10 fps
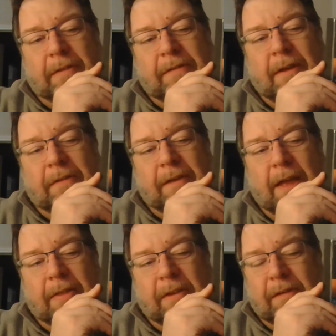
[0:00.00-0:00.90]

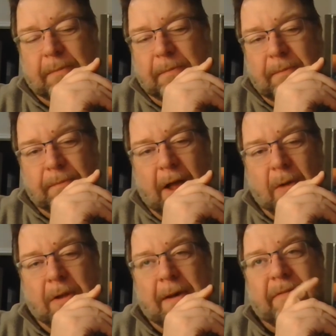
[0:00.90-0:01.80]
Sunset. This is probably
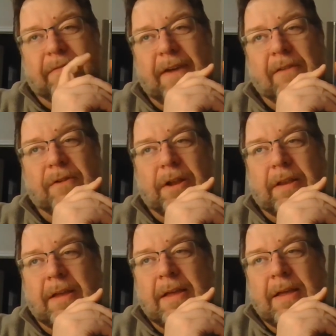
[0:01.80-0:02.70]
one of my favorite.
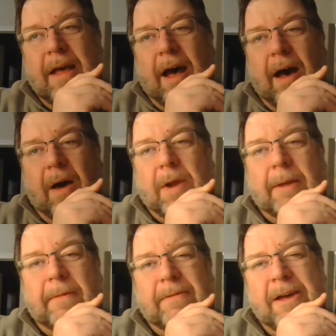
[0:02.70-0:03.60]

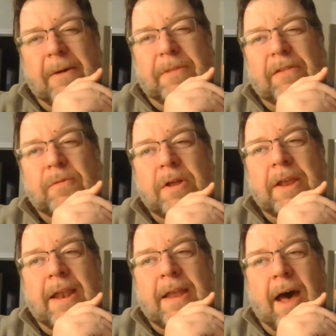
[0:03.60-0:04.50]
This one
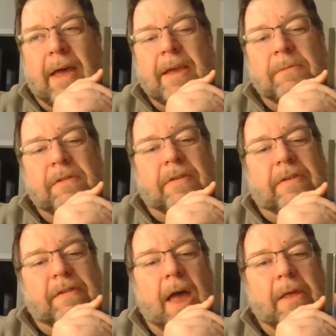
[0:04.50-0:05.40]
and Hymns to the
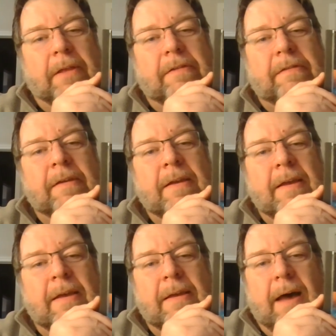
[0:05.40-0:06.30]
Silence.
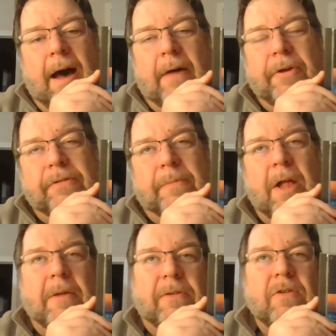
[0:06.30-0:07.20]
Those are
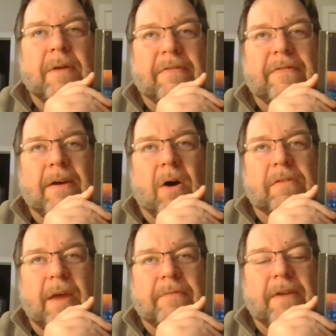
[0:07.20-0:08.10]
probably two of my
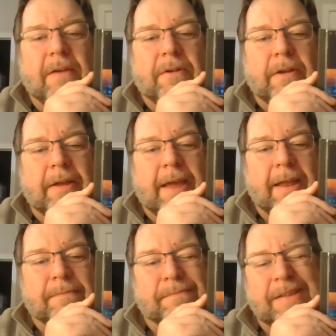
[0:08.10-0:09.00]
all-time favorite.
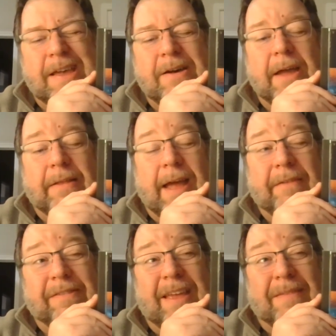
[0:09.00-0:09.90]
And I'd have to
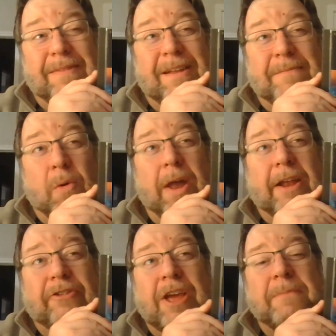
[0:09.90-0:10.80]
say, in
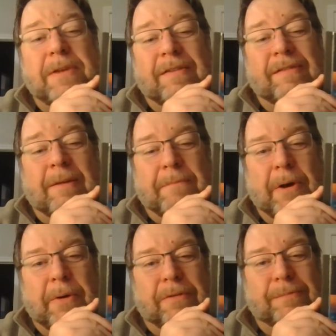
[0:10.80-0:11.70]
Poetic Champions
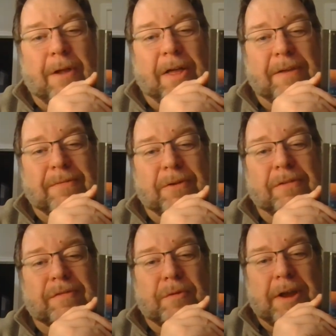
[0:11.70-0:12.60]
Composed, probably
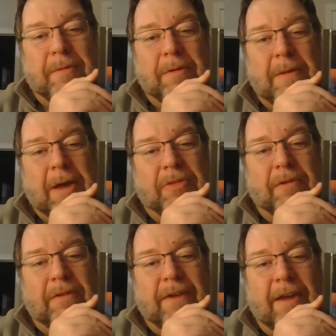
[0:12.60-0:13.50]
those three would be my
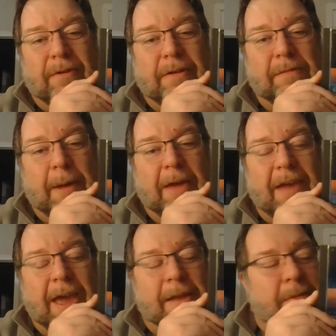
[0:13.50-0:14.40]
three favorites by Van.